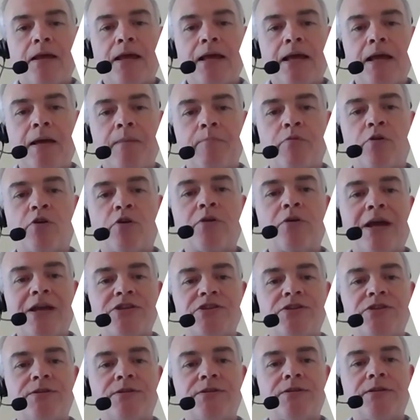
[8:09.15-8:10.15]
uh,
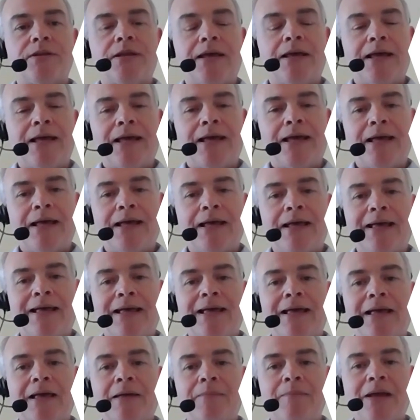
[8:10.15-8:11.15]
progression
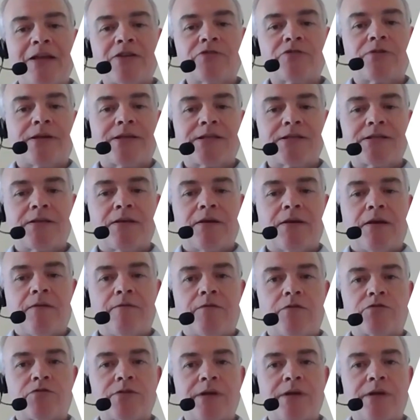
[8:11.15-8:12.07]
metrics for